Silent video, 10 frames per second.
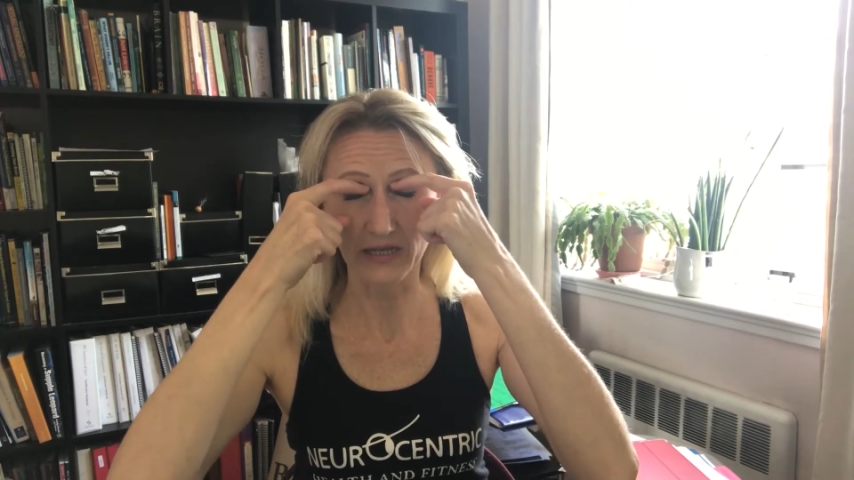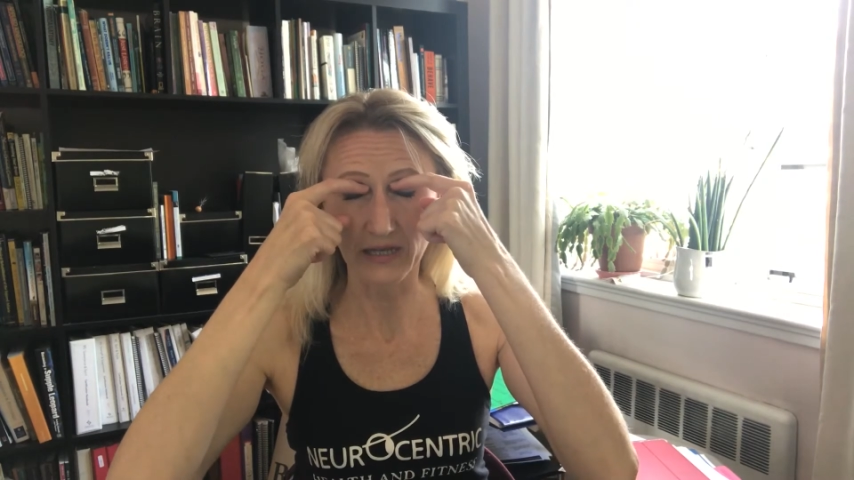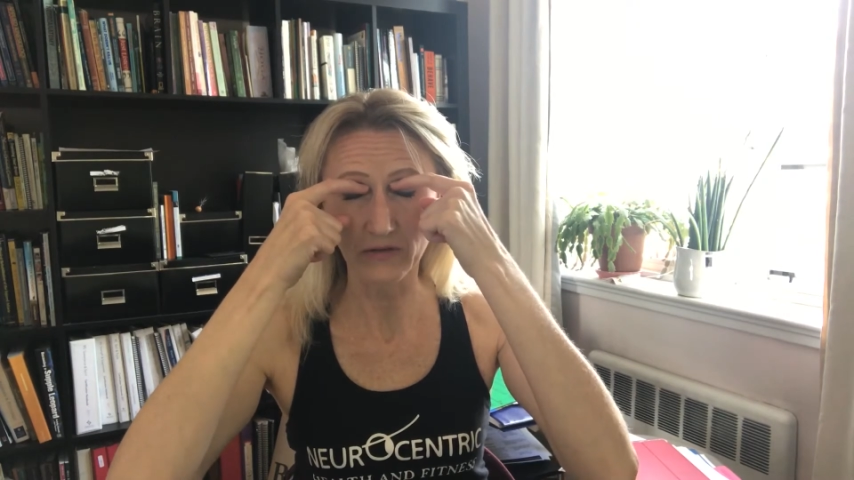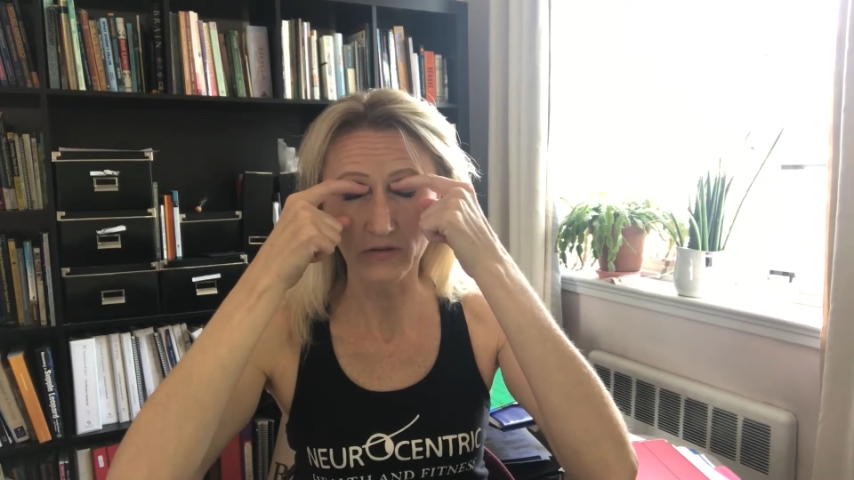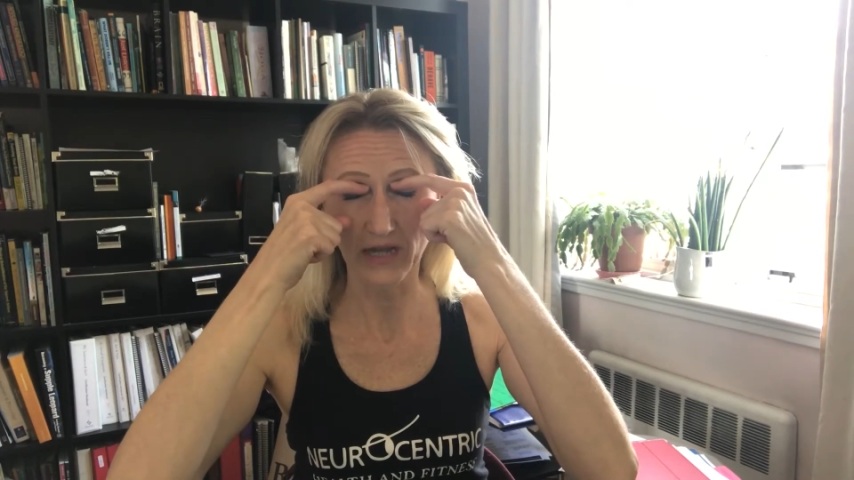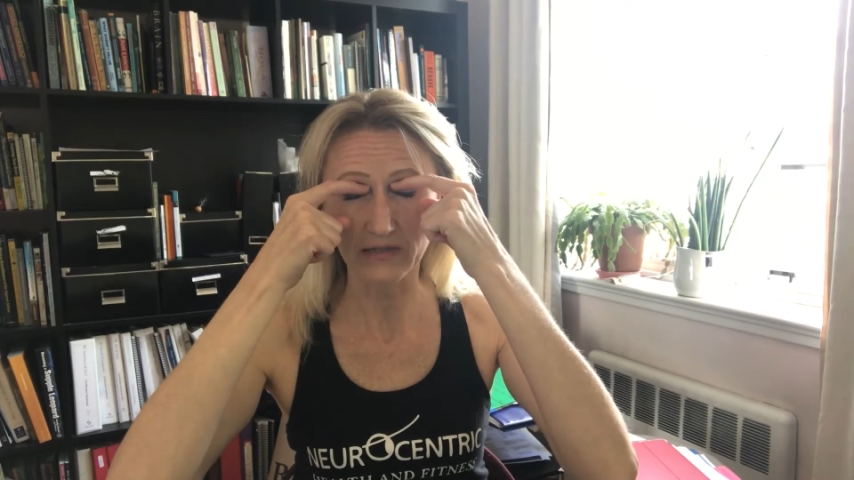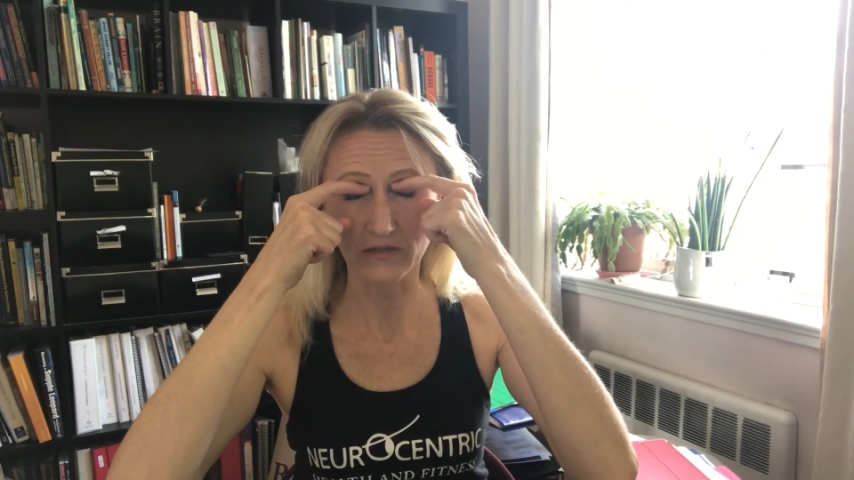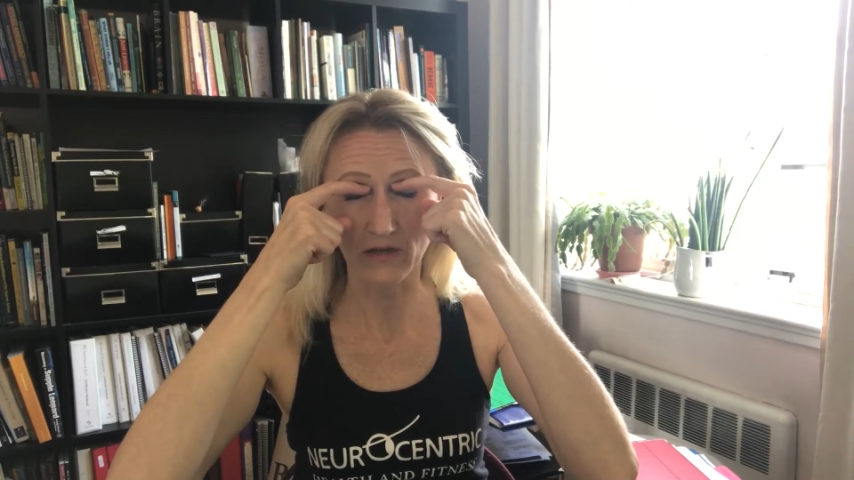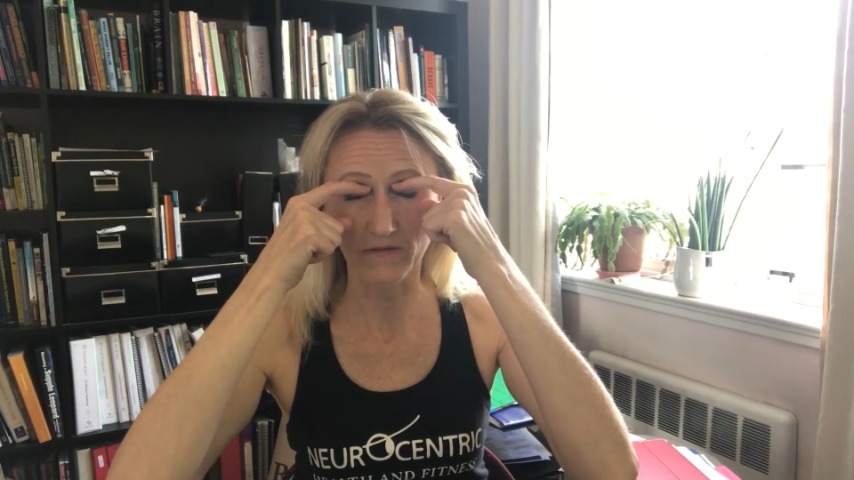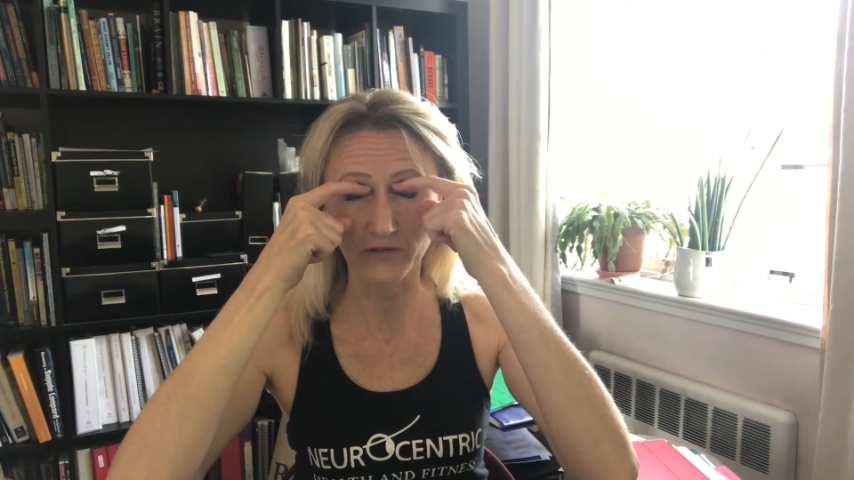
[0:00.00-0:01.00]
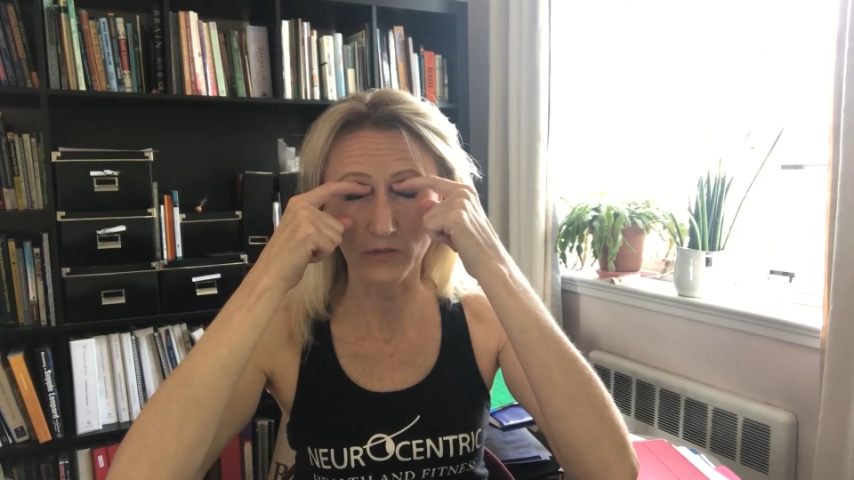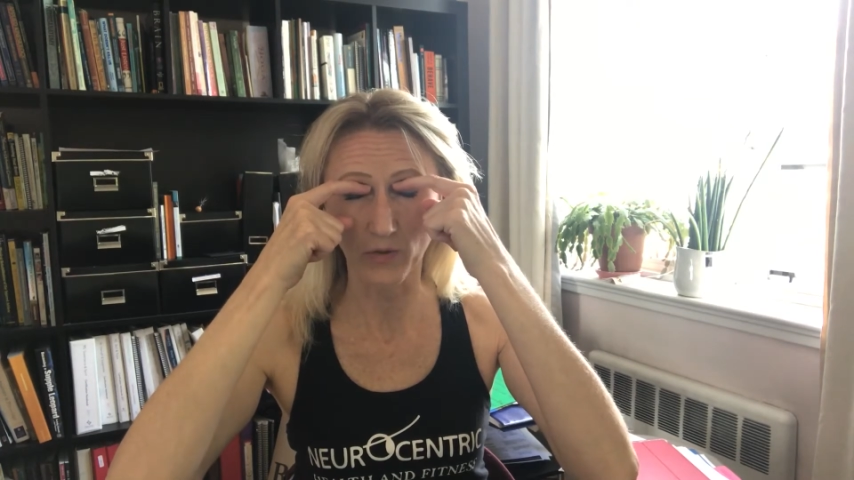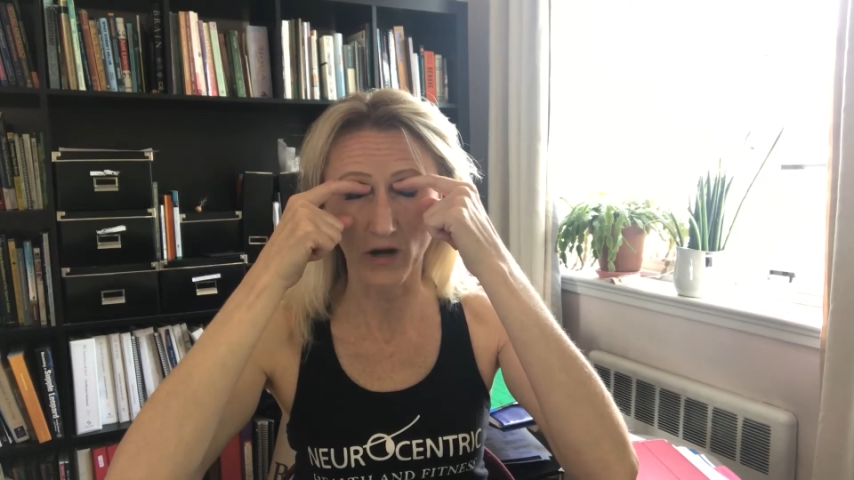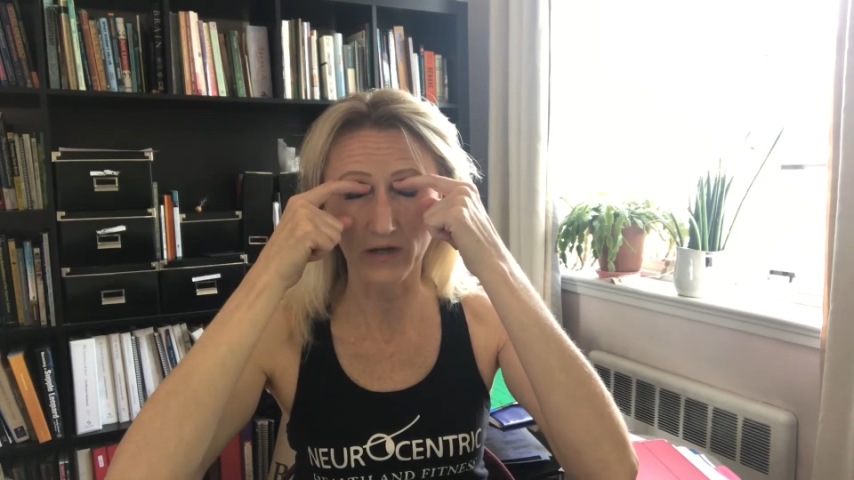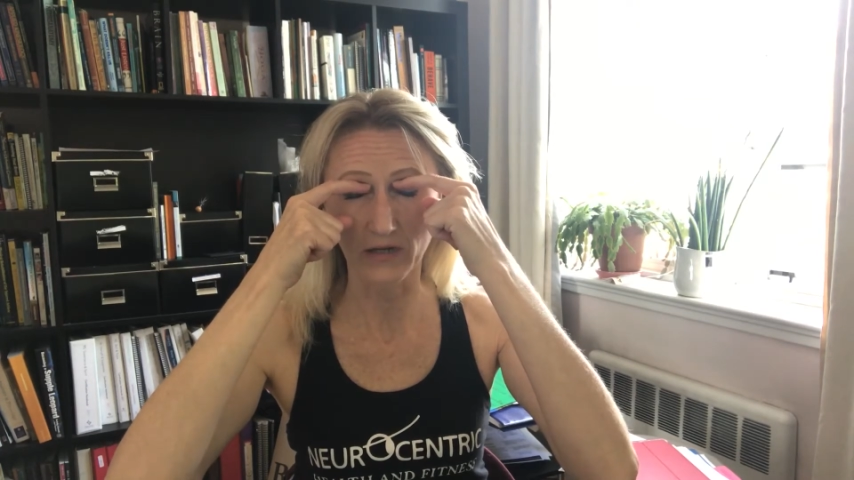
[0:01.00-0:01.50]
into that soft
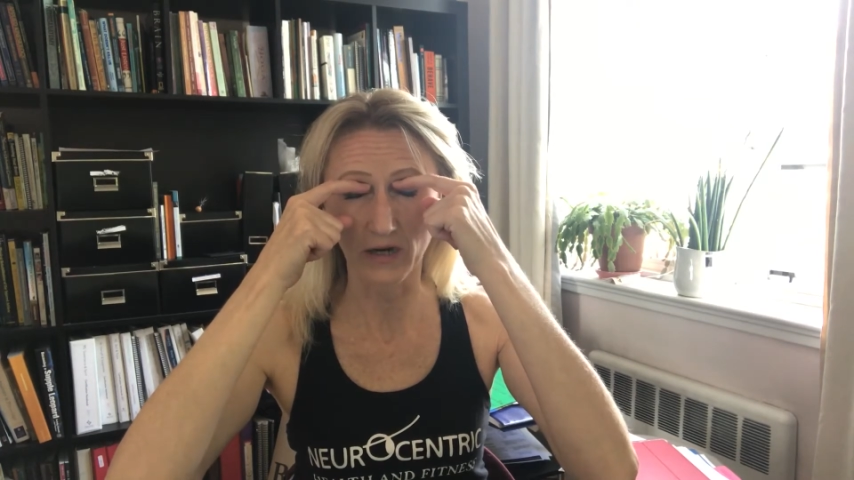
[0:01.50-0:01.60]
spot